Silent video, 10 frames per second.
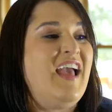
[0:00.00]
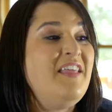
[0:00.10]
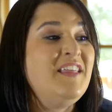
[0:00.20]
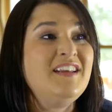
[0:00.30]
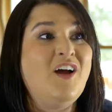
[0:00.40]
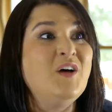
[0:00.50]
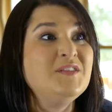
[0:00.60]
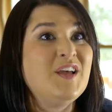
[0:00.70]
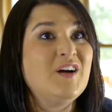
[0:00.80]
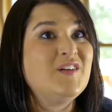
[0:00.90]
And then
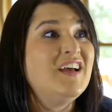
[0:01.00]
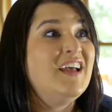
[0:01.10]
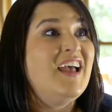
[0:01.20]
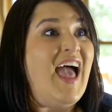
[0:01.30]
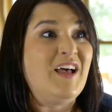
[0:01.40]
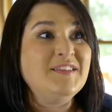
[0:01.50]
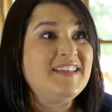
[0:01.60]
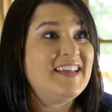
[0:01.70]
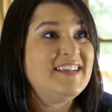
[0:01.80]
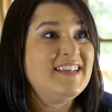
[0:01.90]
also,
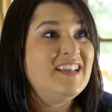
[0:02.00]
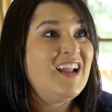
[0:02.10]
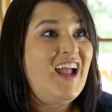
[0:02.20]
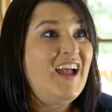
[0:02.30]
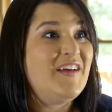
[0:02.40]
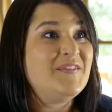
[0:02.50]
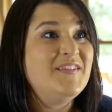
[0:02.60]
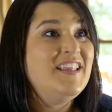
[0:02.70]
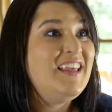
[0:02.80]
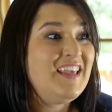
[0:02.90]
Elson,
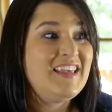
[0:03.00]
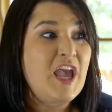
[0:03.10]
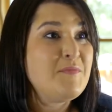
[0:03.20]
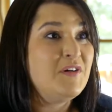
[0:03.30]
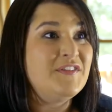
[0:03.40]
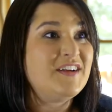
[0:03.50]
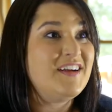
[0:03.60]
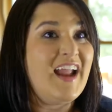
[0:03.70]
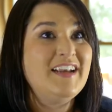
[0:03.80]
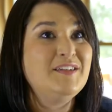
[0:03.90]
he came over
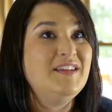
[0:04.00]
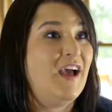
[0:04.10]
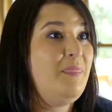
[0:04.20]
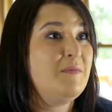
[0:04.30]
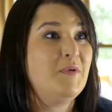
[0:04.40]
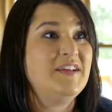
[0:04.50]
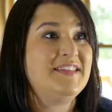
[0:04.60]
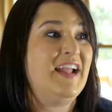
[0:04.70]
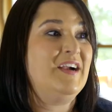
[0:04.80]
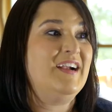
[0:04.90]
and cut the boys'
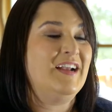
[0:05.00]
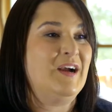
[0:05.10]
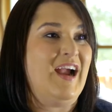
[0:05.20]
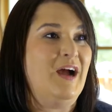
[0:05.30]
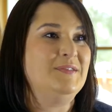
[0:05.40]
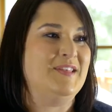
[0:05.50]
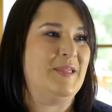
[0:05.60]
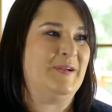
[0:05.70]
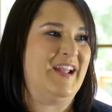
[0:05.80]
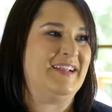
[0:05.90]
hair in our house the
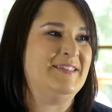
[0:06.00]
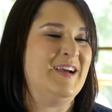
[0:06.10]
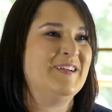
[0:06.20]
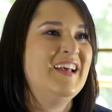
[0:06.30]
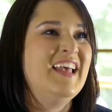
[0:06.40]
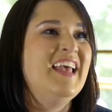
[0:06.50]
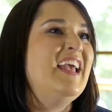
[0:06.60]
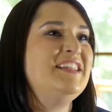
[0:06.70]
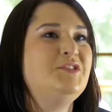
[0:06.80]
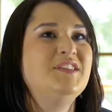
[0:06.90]
other day. So
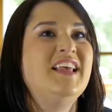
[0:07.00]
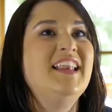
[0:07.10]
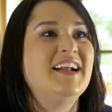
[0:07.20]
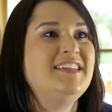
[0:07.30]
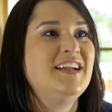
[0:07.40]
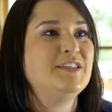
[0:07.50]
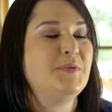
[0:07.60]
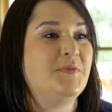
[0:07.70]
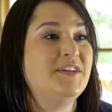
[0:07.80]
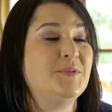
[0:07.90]
it's just connecting us
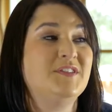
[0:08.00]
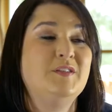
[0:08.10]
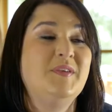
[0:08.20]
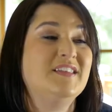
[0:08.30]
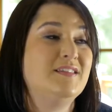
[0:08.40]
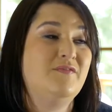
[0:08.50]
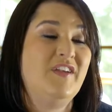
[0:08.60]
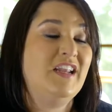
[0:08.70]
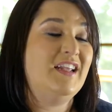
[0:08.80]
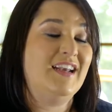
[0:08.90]
with resources because
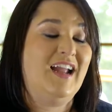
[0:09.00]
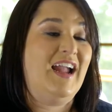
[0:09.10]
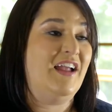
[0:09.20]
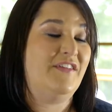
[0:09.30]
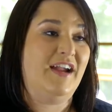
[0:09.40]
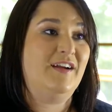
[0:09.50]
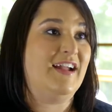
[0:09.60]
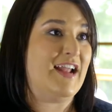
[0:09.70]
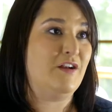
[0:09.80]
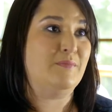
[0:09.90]
Vinny cannot have a
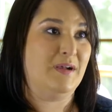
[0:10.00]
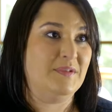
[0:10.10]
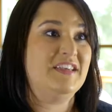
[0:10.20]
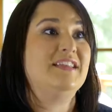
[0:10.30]
haircut out in public.